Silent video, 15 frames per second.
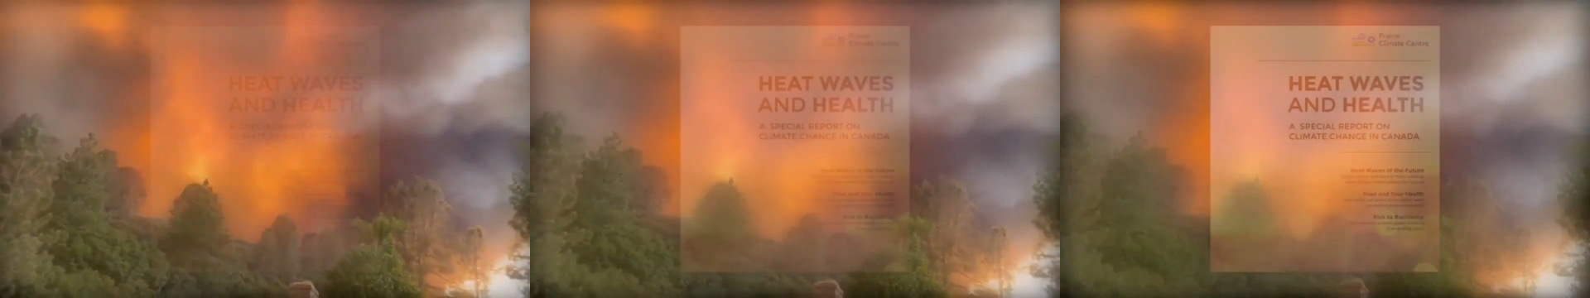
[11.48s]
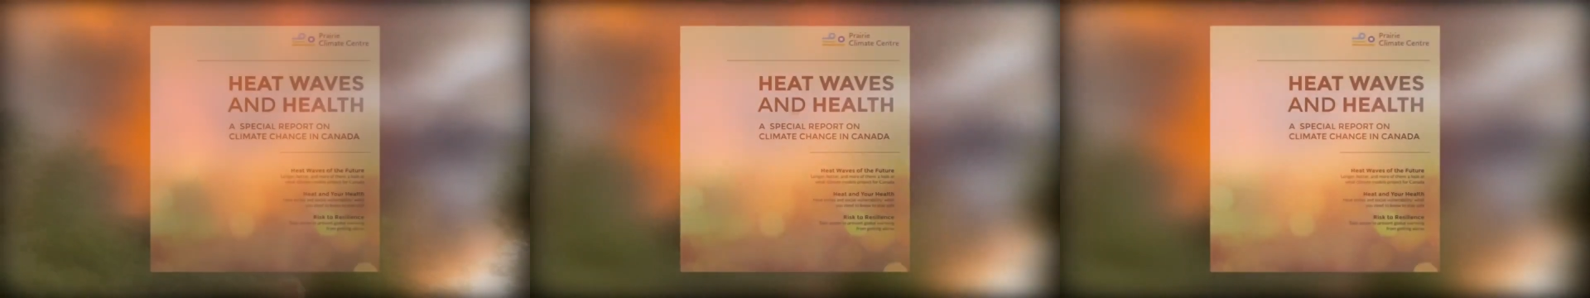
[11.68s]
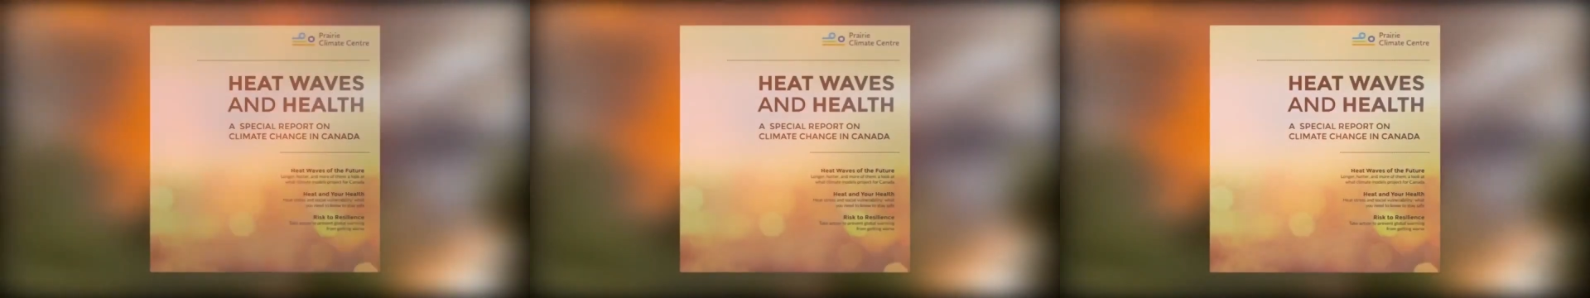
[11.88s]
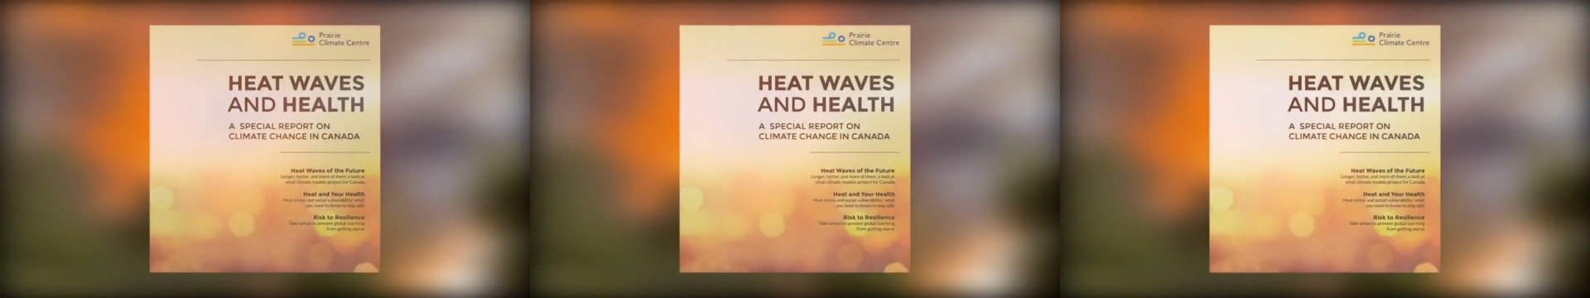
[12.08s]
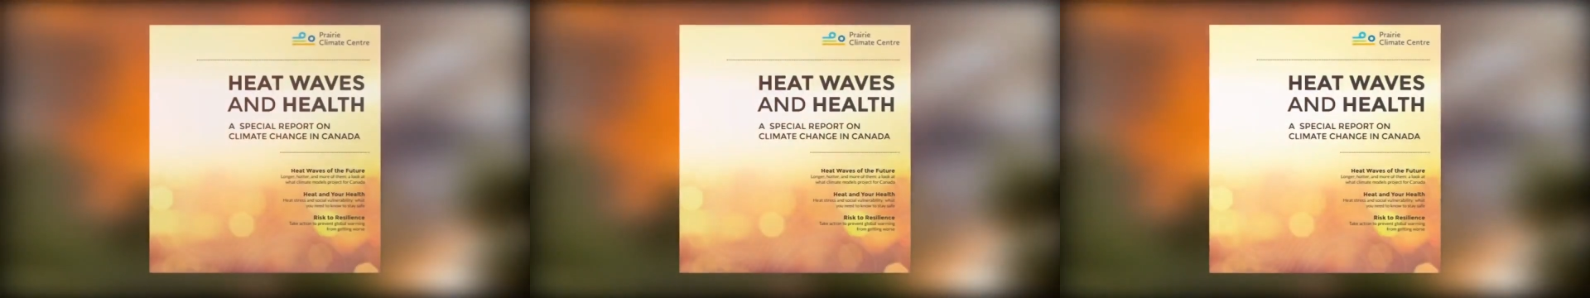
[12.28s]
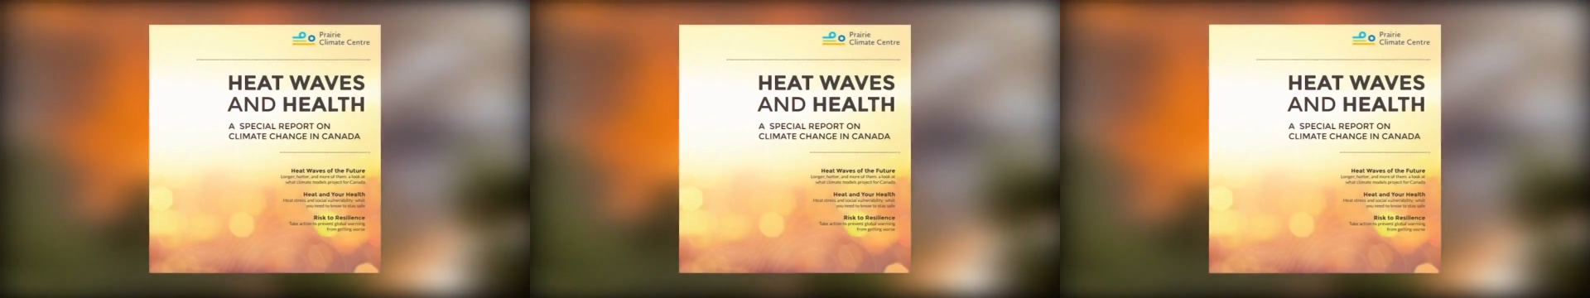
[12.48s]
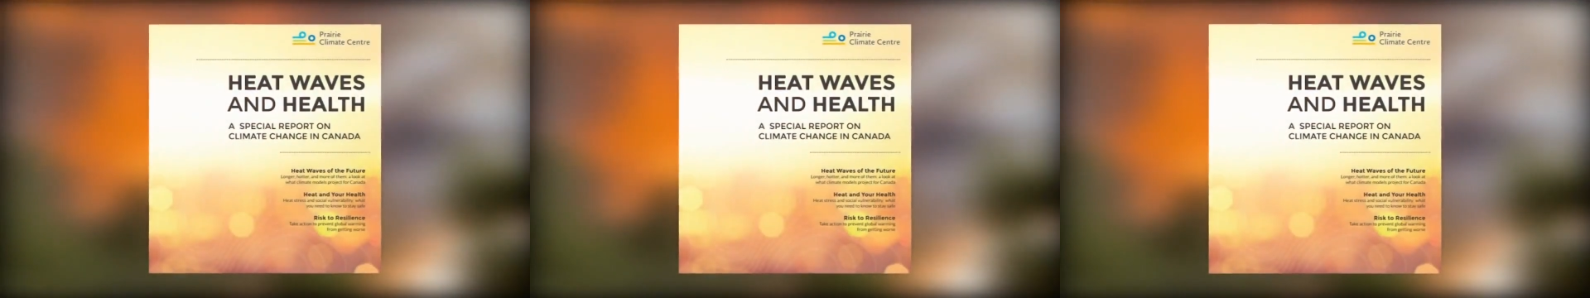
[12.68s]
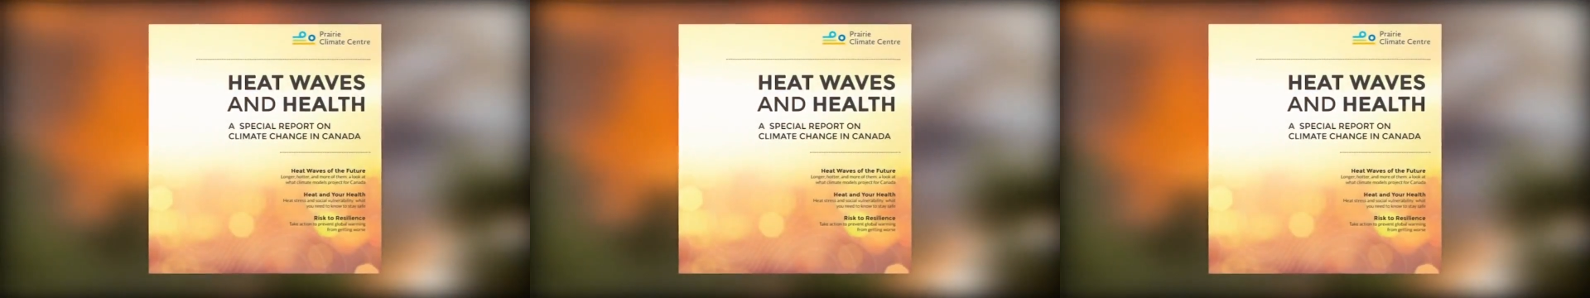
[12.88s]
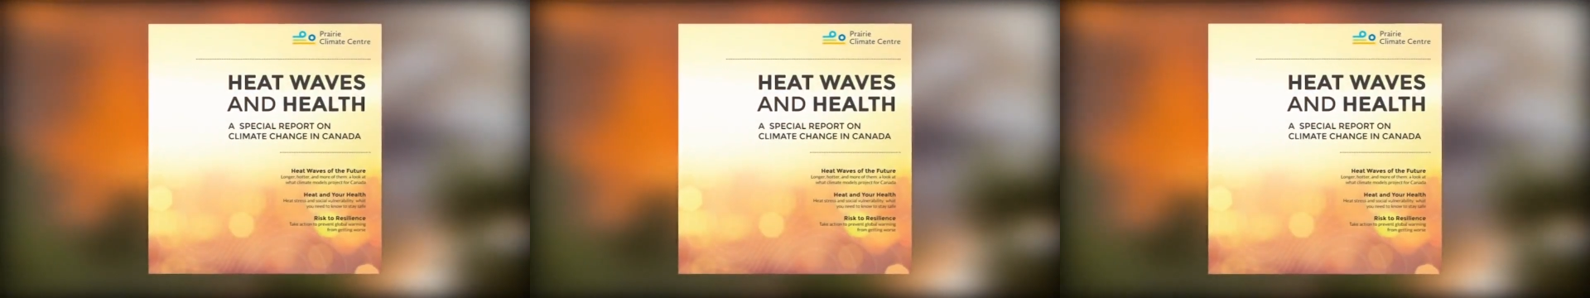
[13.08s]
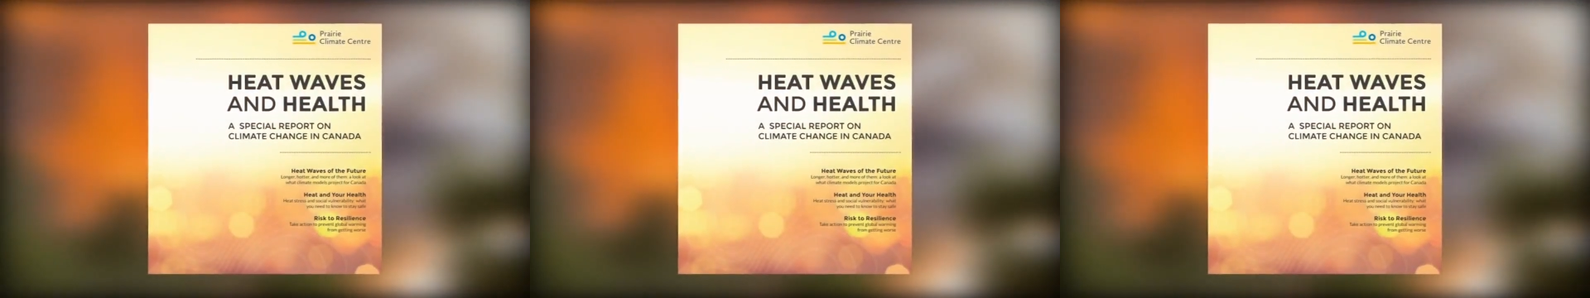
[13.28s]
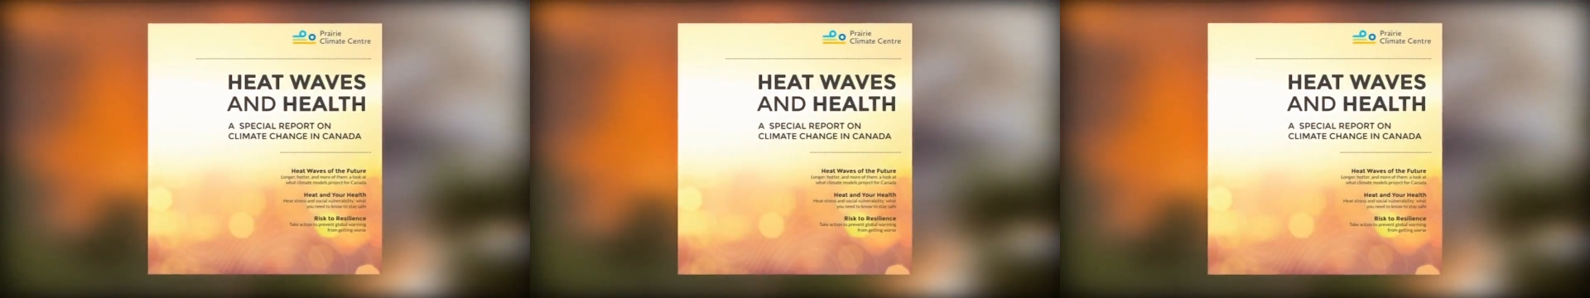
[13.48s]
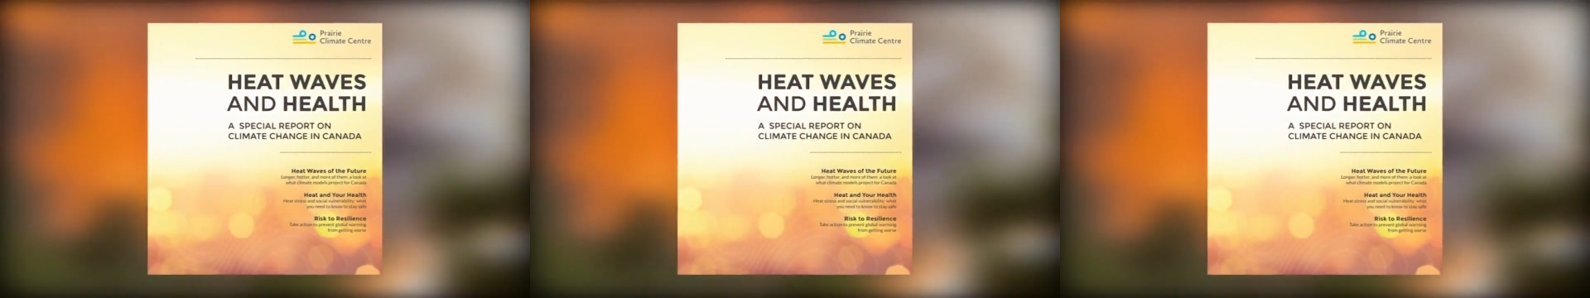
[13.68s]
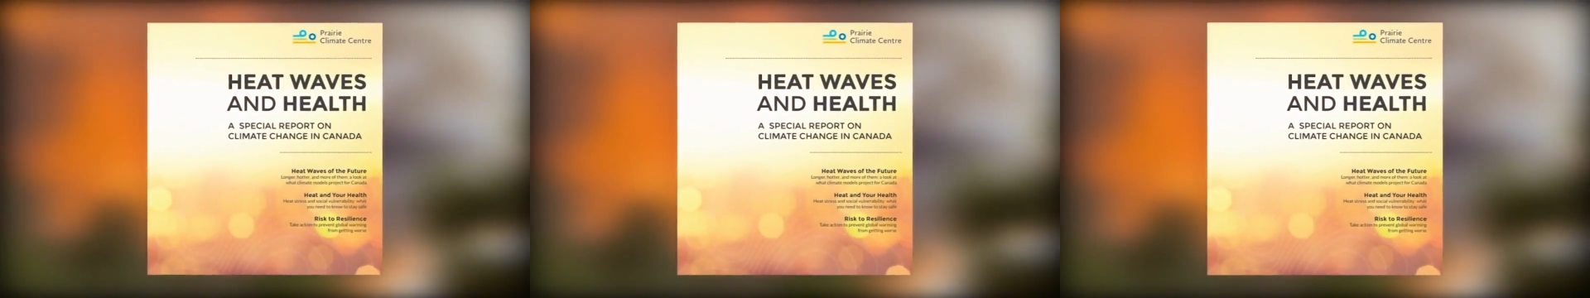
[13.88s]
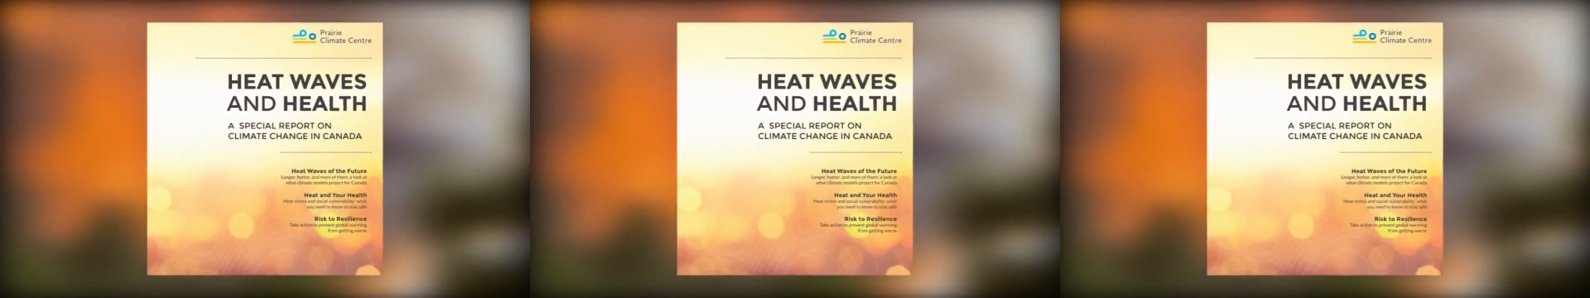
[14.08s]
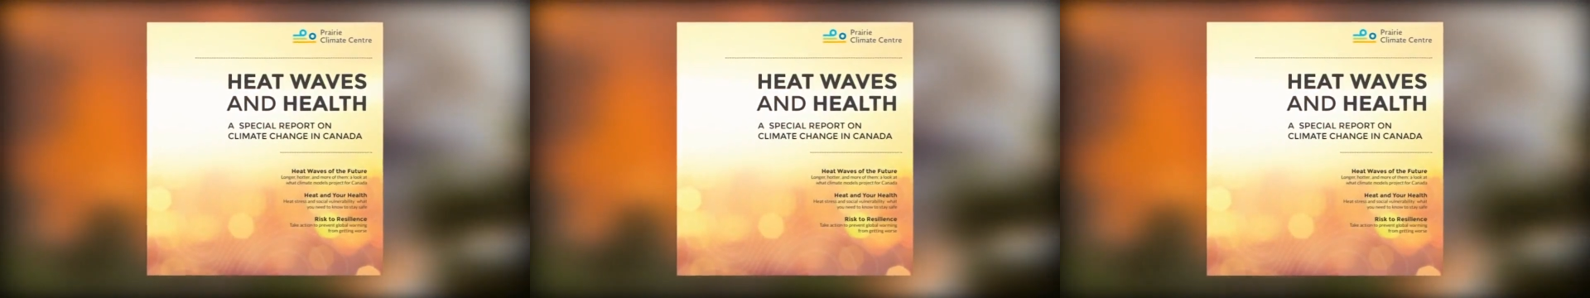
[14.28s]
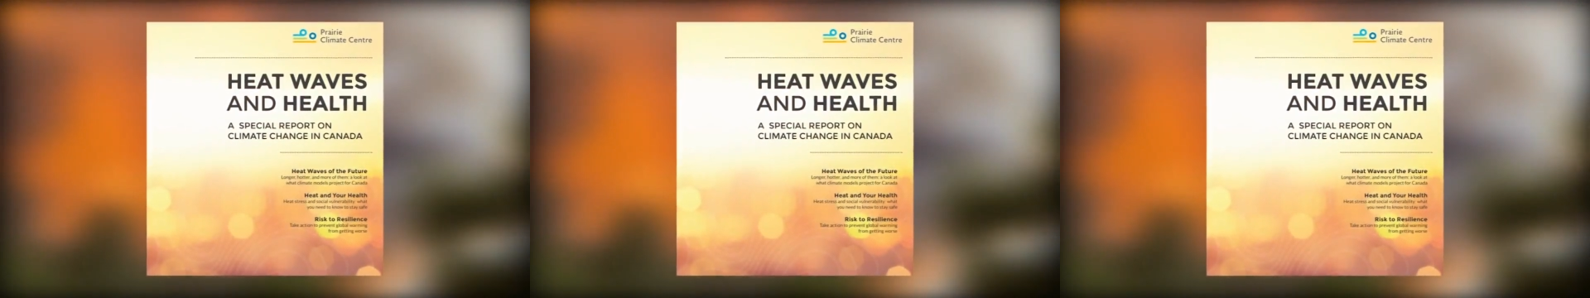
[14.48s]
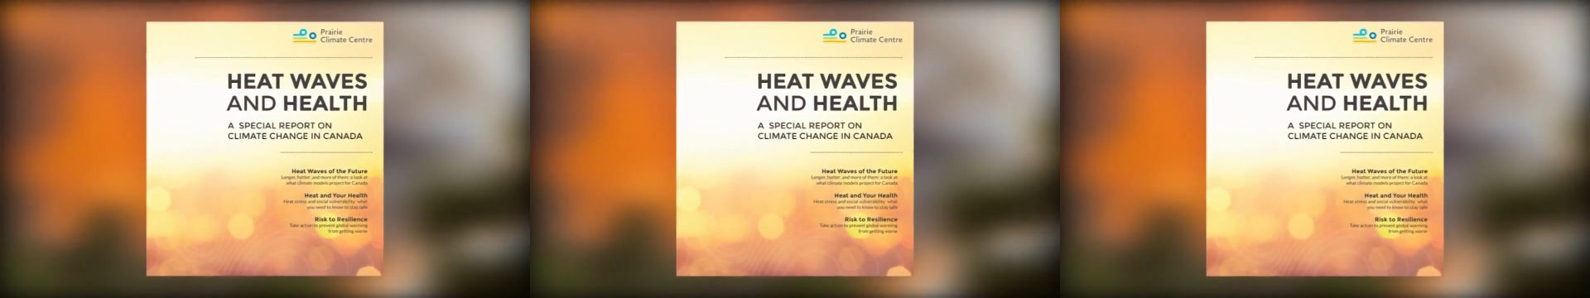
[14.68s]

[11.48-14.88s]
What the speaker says: Nobody's mouth can be seen.